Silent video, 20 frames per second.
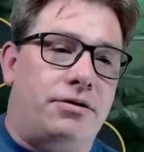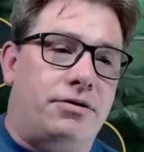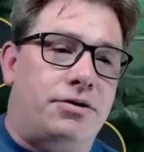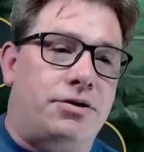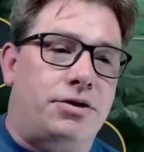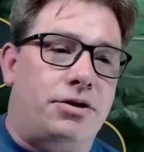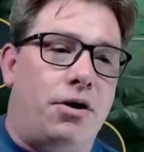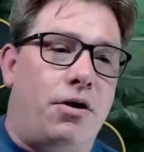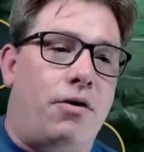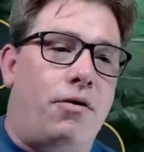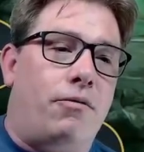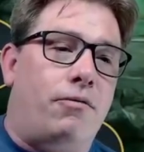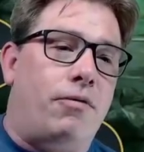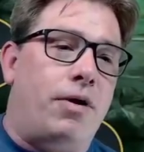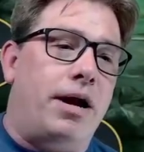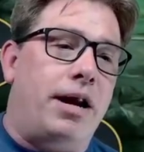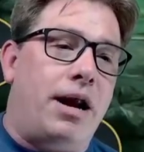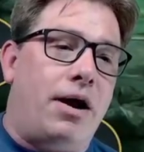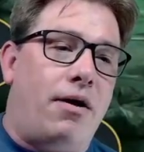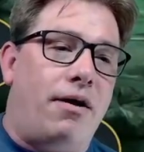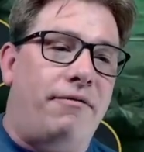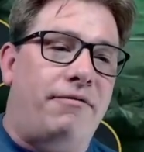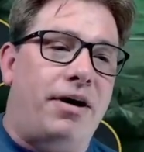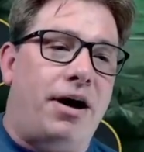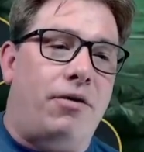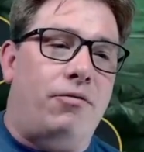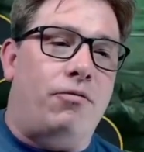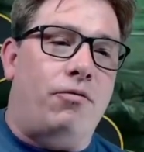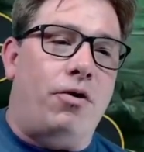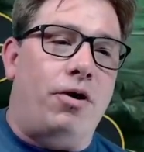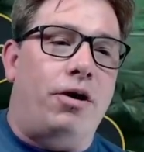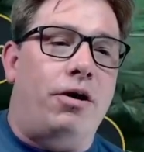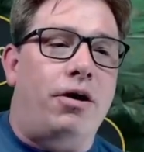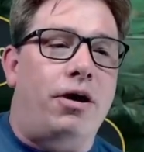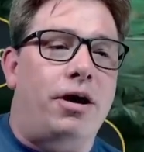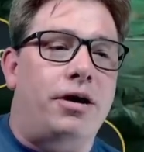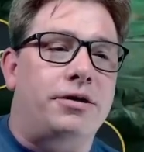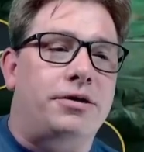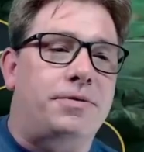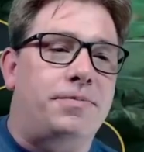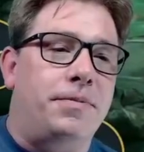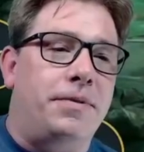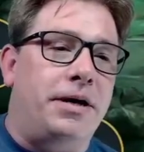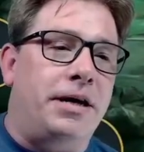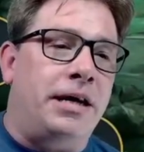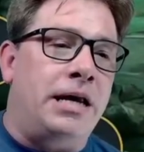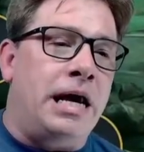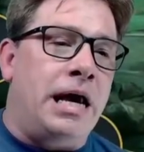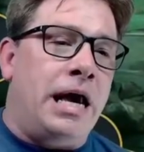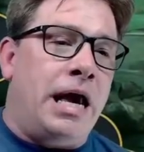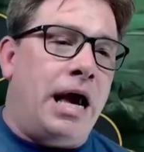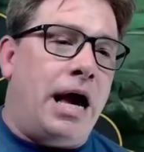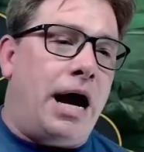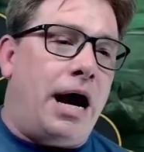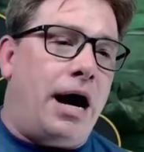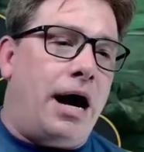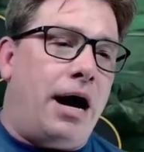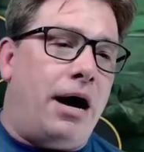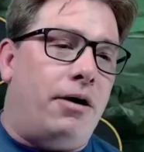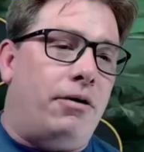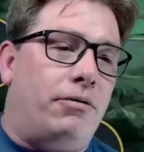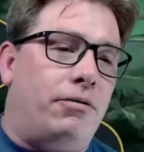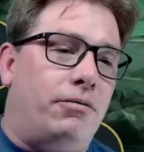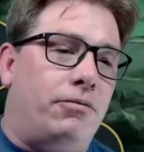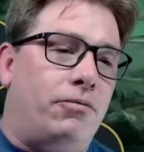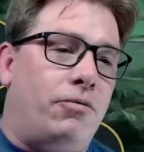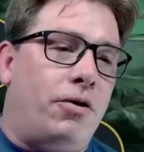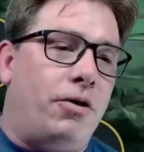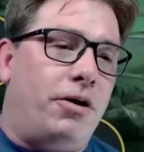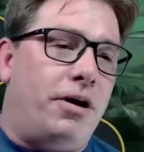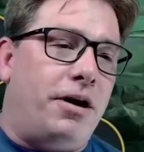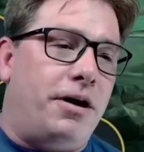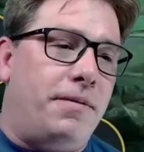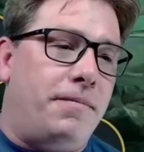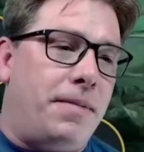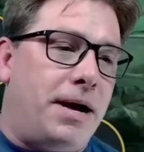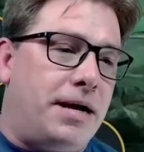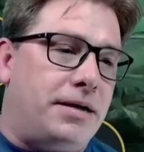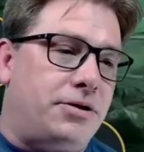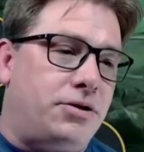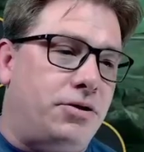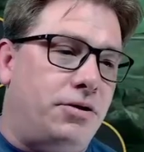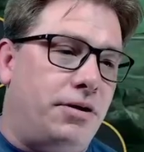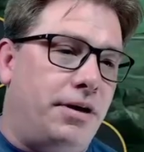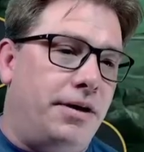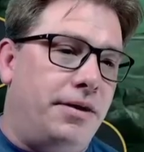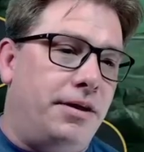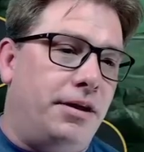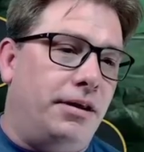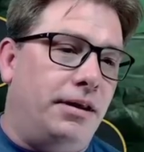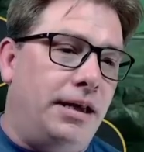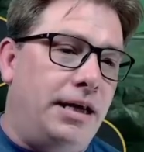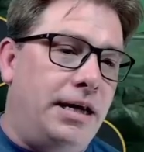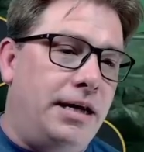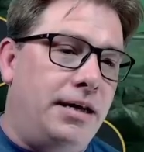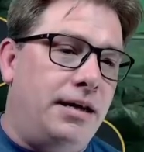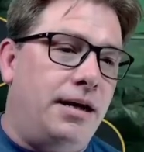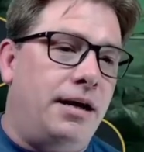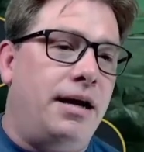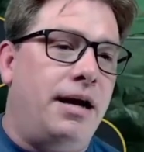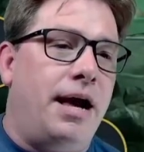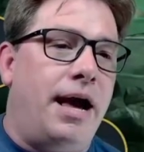So right now I've got Ruel Huntsman, Ruel Huntmaster in the lead.